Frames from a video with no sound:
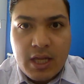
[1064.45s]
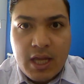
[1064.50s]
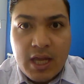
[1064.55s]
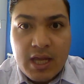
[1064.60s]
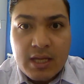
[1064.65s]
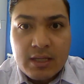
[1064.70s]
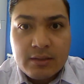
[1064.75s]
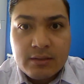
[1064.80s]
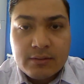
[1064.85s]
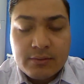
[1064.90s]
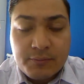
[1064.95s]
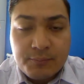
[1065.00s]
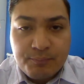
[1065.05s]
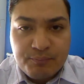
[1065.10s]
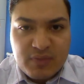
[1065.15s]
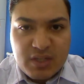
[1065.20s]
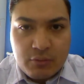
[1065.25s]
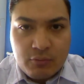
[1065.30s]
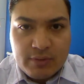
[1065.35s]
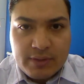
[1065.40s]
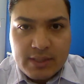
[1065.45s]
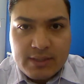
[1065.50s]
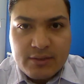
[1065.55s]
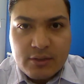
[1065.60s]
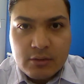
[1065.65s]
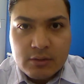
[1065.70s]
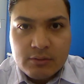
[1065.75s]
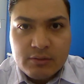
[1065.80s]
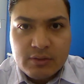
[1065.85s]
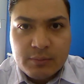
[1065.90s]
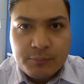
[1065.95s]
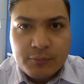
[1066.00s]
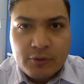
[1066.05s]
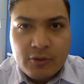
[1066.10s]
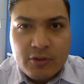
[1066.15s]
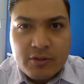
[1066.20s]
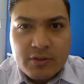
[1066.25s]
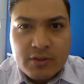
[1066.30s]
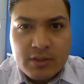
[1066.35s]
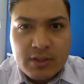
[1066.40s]
And with this kind of
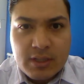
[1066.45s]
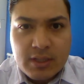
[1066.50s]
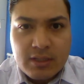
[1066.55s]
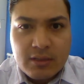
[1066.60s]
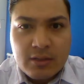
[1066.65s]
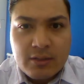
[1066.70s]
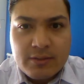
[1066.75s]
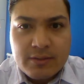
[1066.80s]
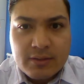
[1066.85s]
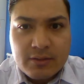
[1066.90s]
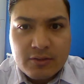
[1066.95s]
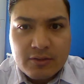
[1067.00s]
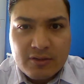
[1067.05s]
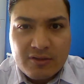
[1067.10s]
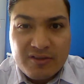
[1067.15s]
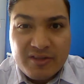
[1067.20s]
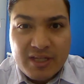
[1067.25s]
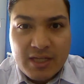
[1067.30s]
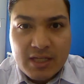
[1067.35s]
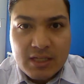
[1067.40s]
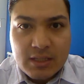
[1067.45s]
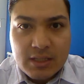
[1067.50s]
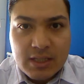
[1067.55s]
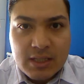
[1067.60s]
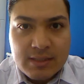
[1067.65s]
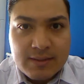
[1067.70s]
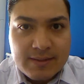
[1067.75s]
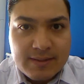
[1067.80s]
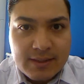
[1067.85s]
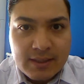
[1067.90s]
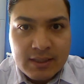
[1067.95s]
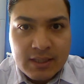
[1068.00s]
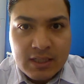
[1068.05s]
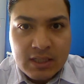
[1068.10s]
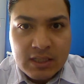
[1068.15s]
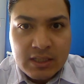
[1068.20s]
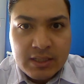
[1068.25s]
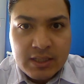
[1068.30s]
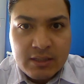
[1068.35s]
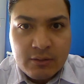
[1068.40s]
approach, it goes to show that in Serie
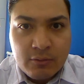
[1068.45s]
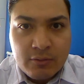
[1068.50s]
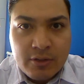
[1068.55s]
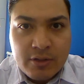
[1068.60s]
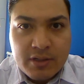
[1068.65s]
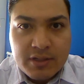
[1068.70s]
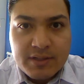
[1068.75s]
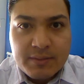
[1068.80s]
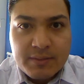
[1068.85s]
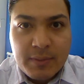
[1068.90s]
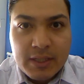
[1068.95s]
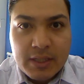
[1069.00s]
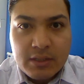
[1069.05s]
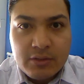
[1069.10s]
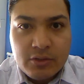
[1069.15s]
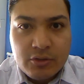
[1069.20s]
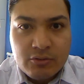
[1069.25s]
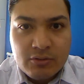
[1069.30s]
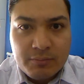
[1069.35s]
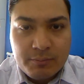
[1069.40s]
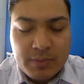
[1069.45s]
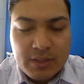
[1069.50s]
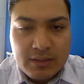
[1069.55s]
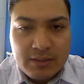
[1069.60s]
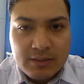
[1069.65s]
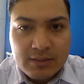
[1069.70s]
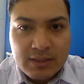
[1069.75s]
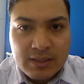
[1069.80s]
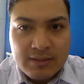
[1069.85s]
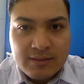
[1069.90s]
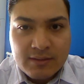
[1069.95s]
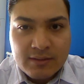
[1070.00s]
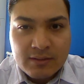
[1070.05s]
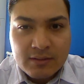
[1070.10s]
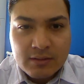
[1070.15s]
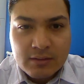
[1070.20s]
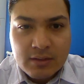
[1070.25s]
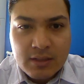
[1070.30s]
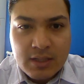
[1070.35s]
A it works, but in Europe it doesn't.